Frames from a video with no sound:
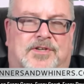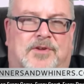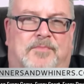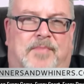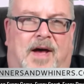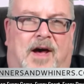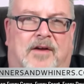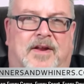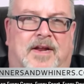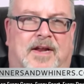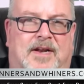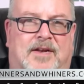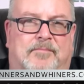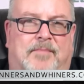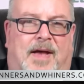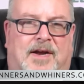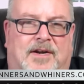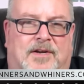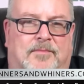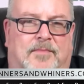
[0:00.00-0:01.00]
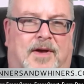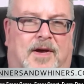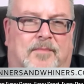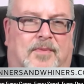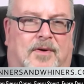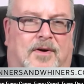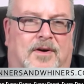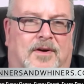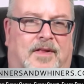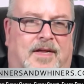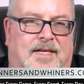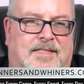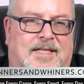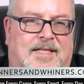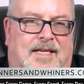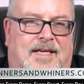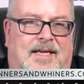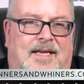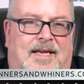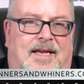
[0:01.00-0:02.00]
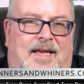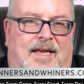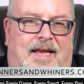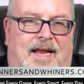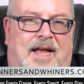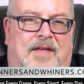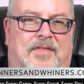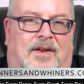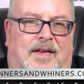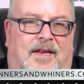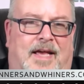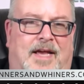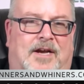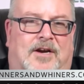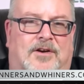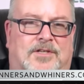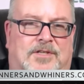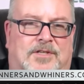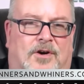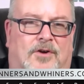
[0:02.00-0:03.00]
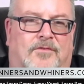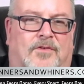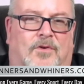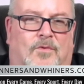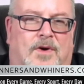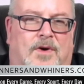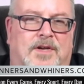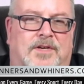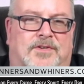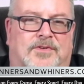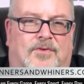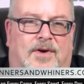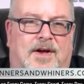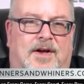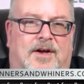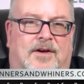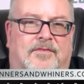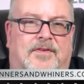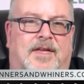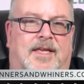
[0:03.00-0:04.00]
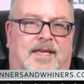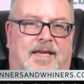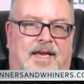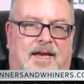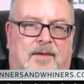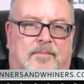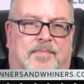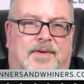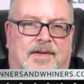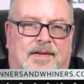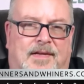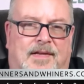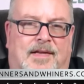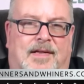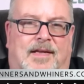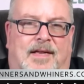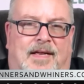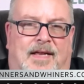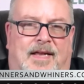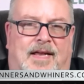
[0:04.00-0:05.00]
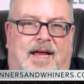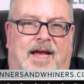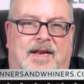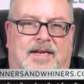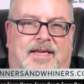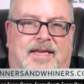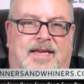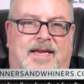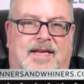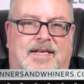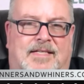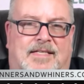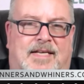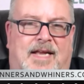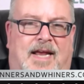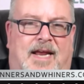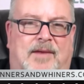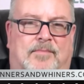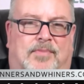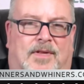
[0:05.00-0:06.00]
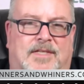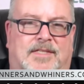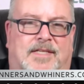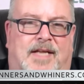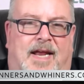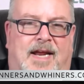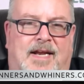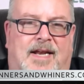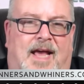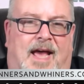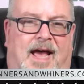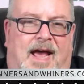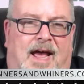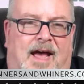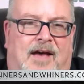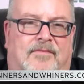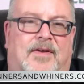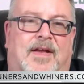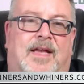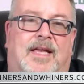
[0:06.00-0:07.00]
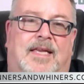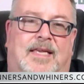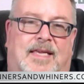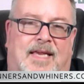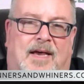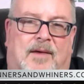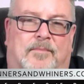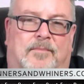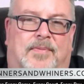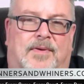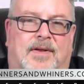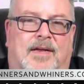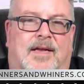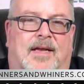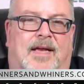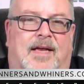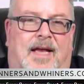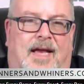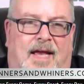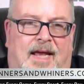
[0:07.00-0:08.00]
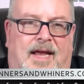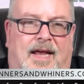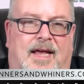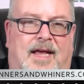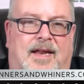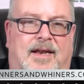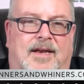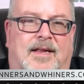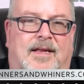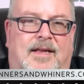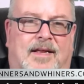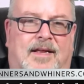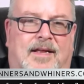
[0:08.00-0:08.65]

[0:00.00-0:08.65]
about hit back-to-back parlays. He had the Lakers over 112. Yep. He had Kent State plus 8.5. Yep. And